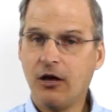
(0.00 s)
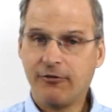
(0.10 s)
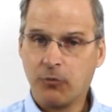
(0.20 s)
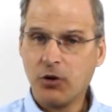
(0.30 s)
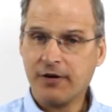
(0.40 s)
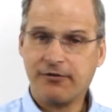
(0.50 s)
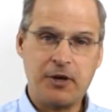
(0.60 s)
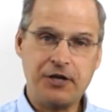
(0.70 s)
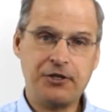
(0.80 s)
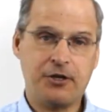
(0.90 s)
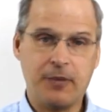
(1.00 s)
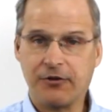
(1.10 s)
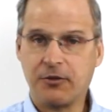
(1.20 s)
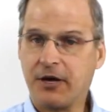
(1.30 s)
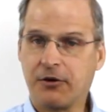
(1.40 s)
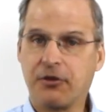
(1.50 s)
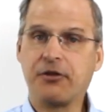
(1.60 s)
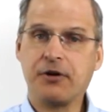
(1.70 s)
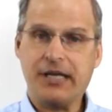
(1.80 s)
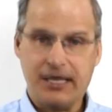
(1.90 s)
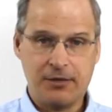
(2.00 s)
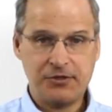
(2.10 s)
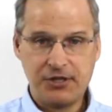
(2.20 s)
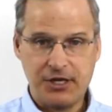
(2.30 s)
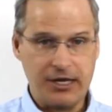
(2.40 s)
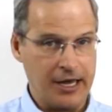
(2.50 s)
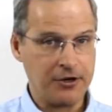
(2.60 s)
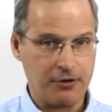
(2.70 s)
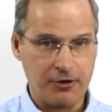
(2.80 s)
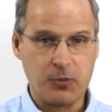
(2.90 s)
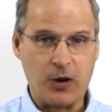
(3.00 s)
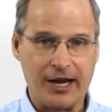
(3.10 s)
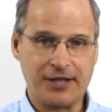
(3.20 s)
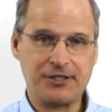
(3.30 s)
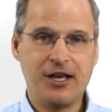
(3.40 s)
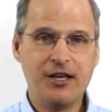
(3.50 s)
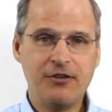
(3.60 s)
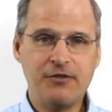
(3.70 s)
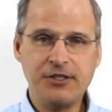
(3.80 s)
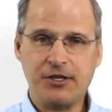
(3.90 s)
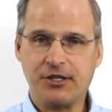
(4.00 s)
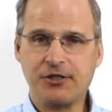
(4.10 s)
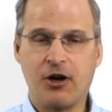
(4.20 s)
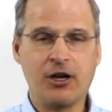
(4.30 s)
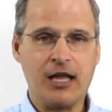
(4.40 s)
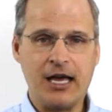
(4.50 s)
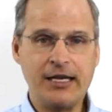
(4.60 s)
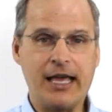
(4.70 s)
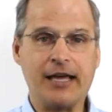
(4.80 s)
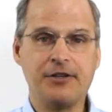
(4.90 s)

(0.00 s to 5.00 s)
For more information about the Model 30MT and our other products, visit us online at